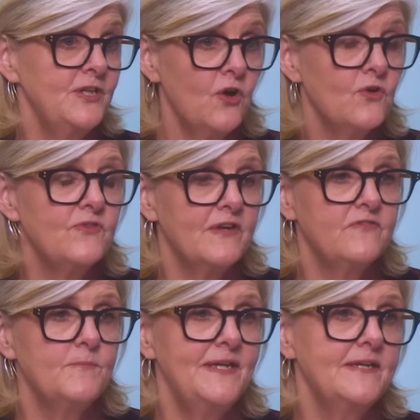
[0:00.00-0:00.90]
know that
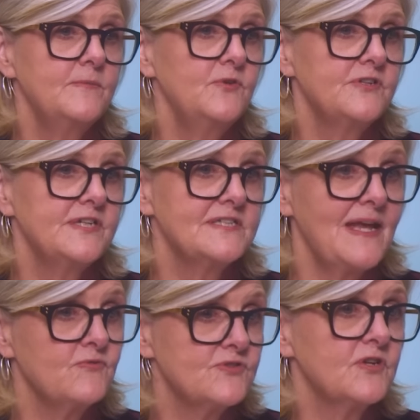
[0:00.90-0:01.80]
for many communities,
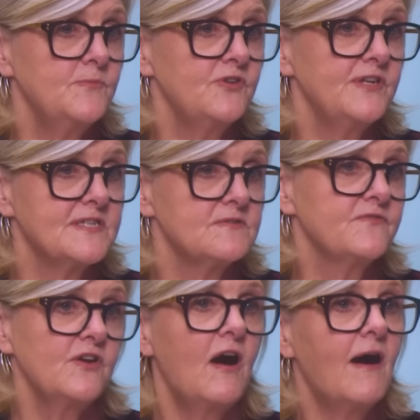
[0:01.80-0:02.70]
Aboriginal communities, there was a
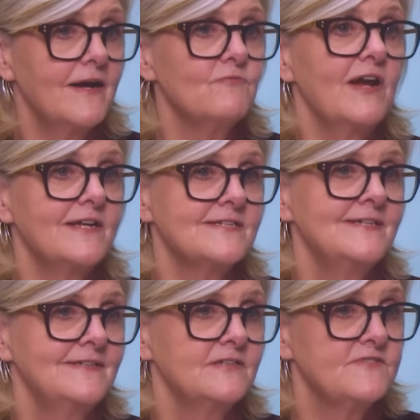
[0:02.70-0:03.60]
very high rate
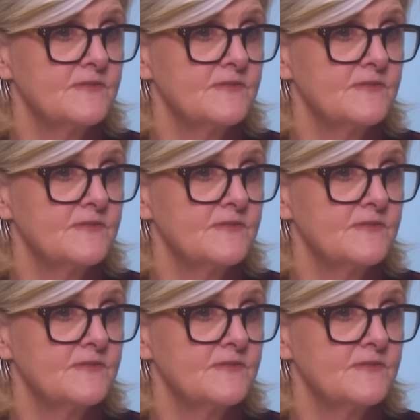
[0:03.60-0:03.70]
of